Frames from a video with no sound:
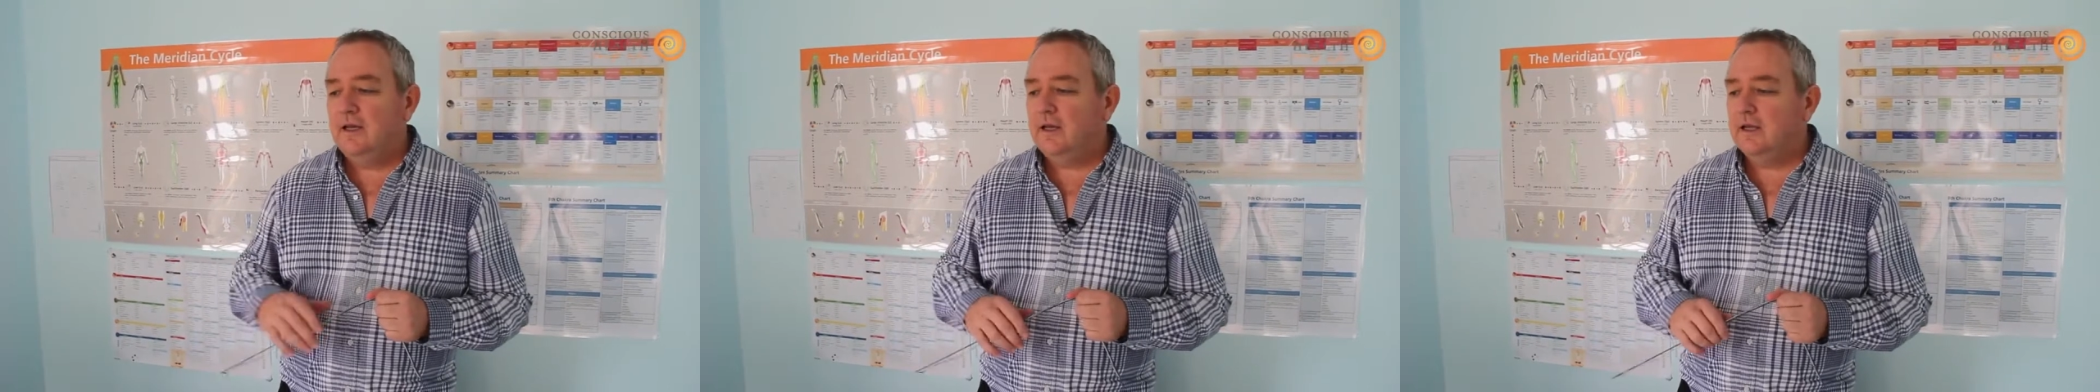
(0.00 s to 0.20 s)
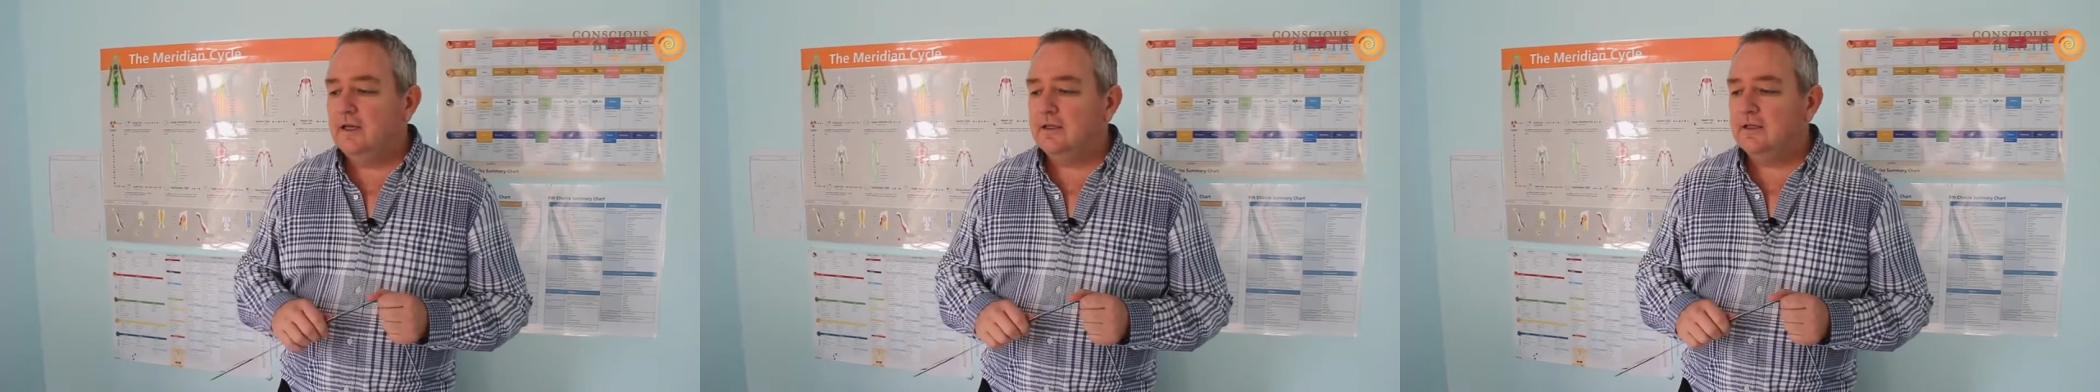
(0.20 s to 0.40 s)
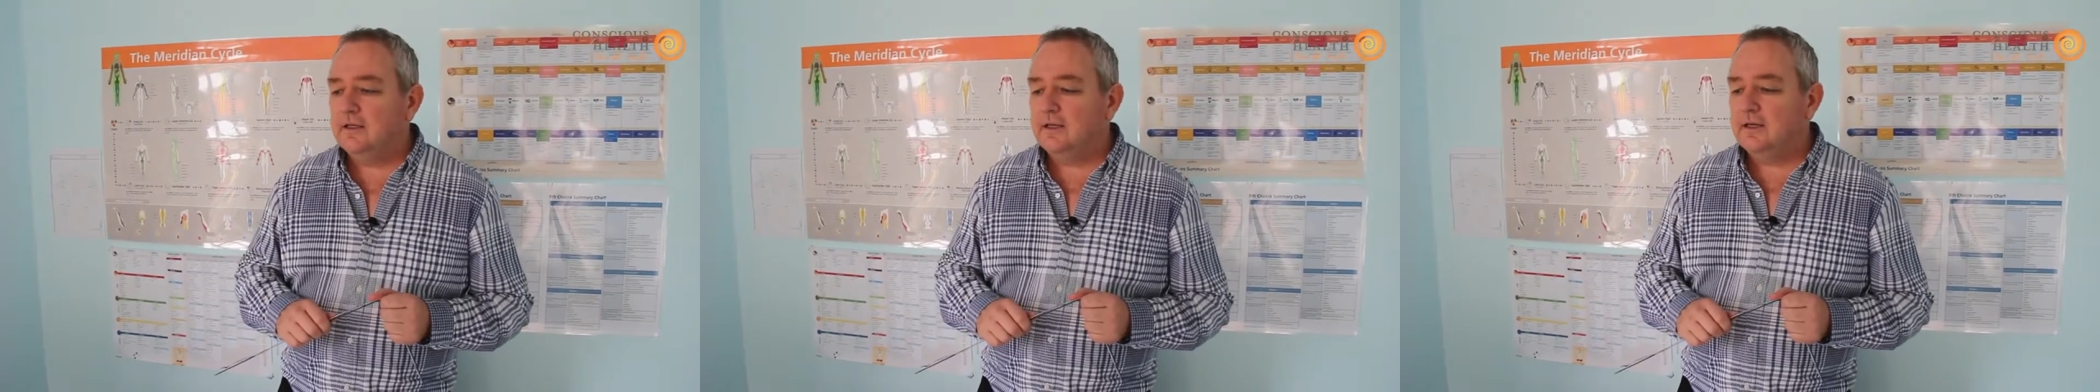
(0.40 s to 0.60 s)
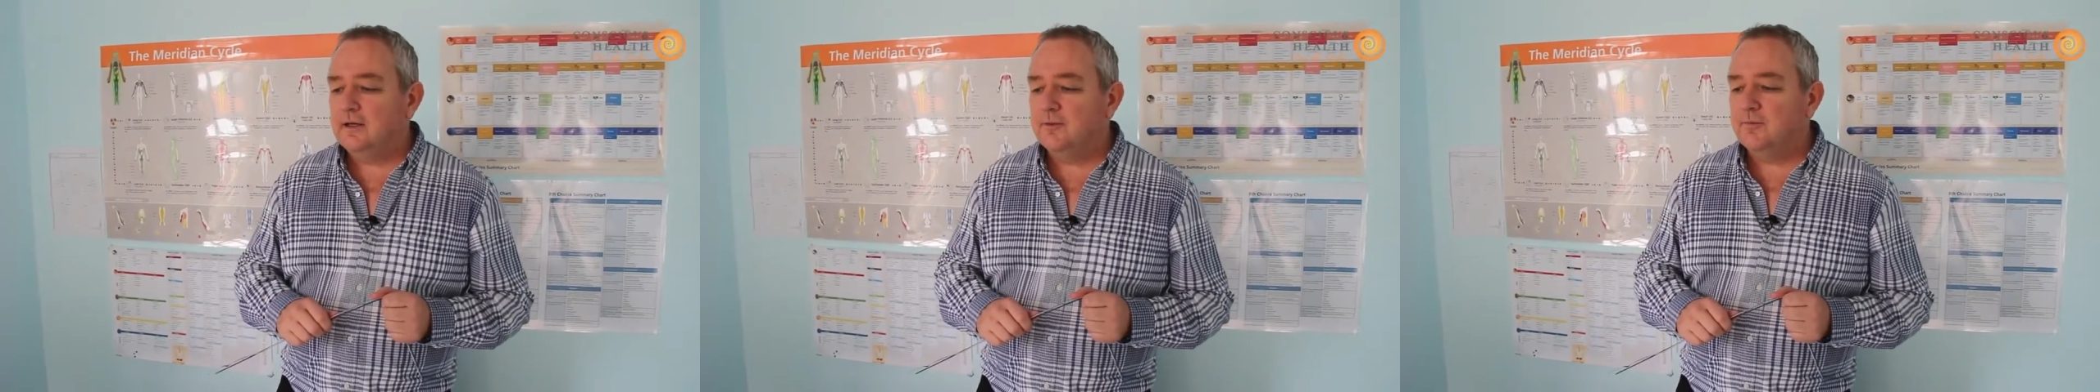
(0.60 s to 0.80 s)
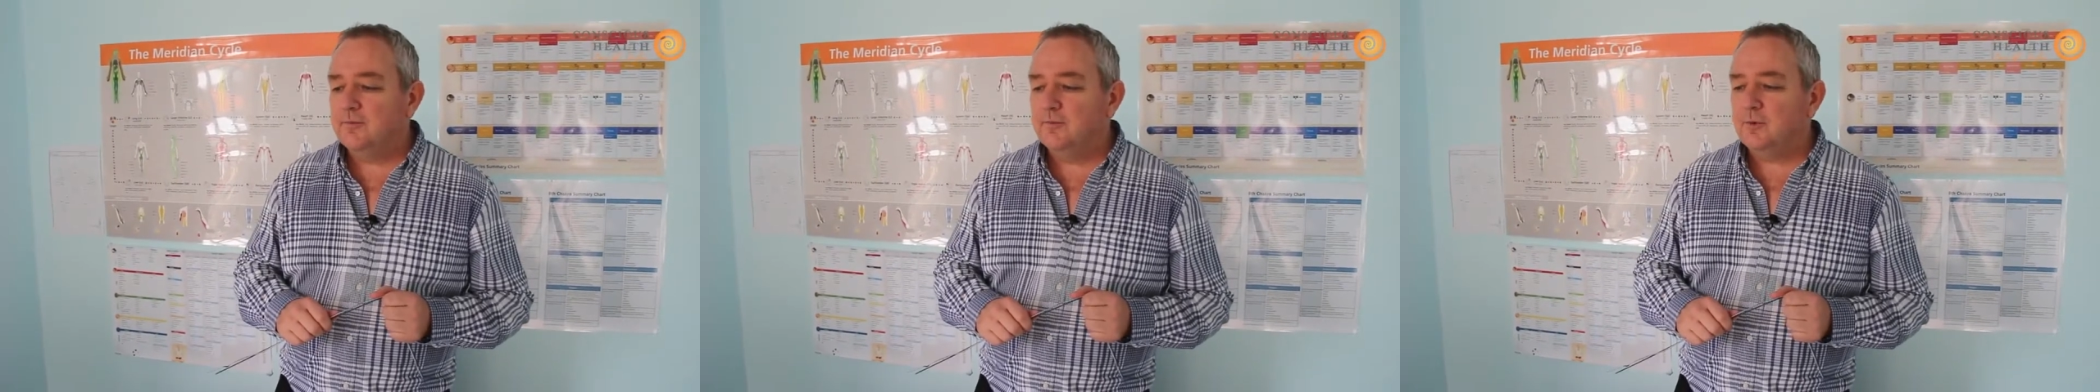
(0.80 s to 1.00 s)
and
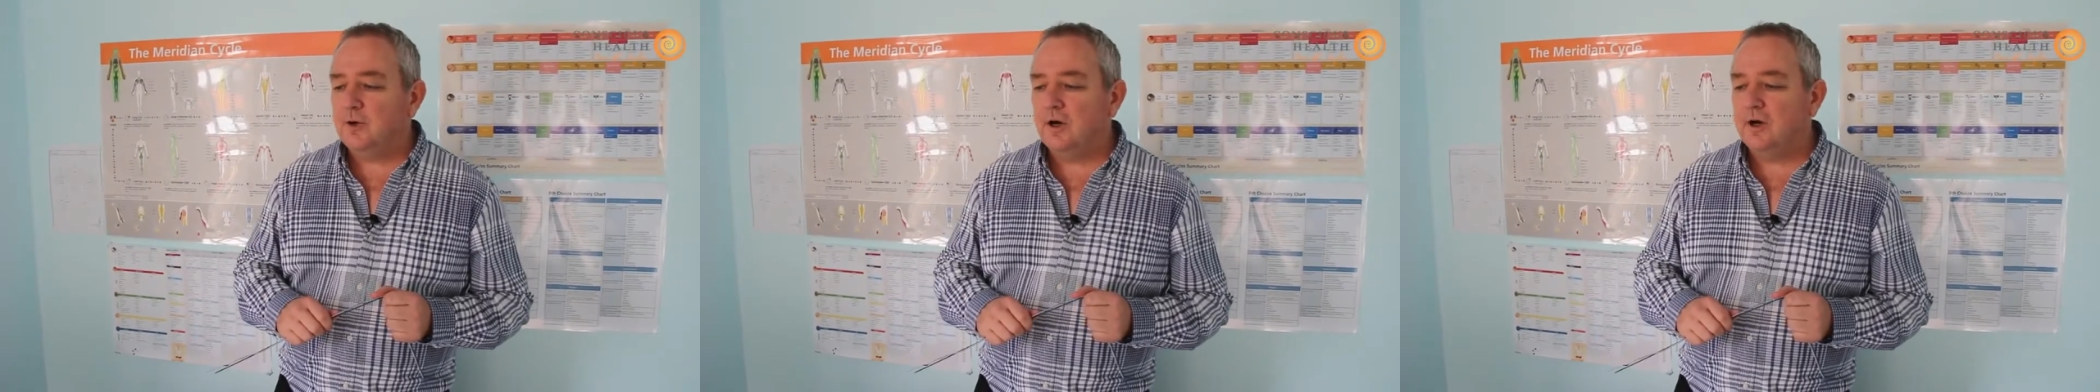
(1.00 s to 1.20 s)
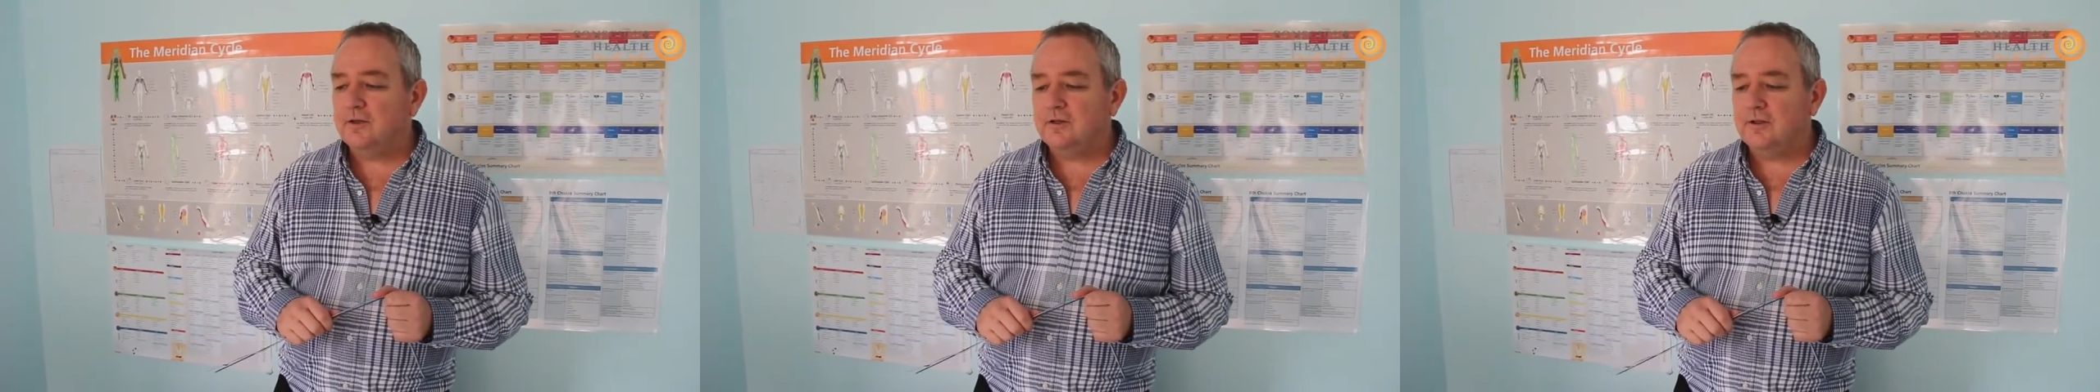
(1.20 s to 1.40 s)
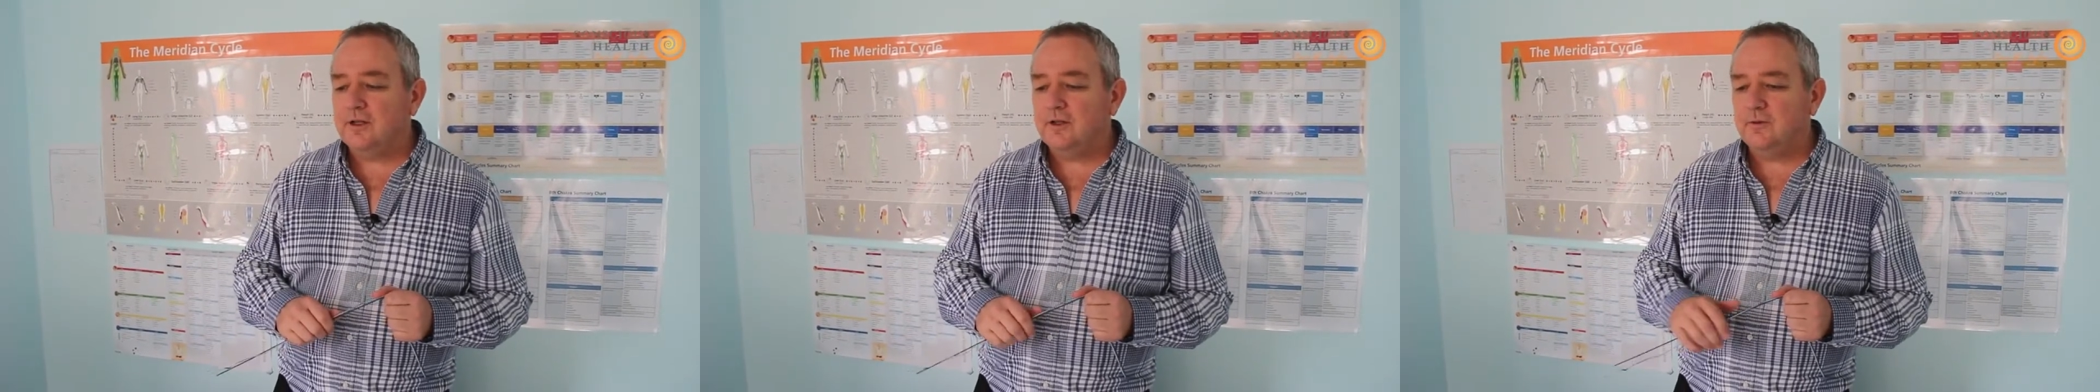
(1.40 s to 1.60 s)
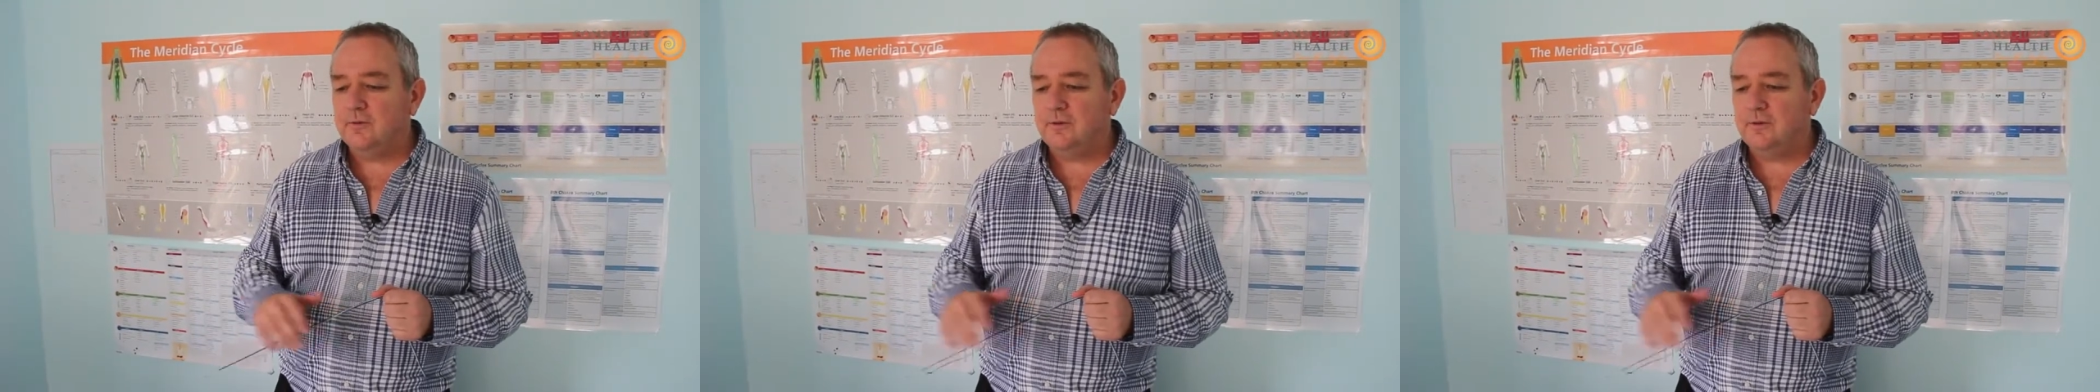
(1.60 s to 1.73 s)
prior to that there